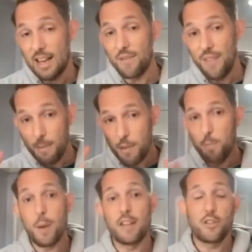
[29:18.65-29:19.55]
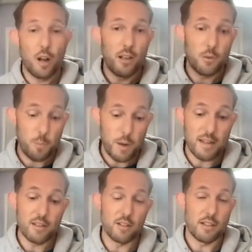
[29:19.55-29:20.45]
give them the best chance of
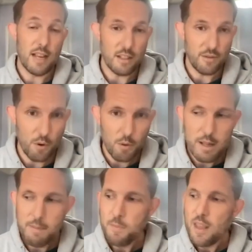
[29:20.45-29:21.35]
being successful?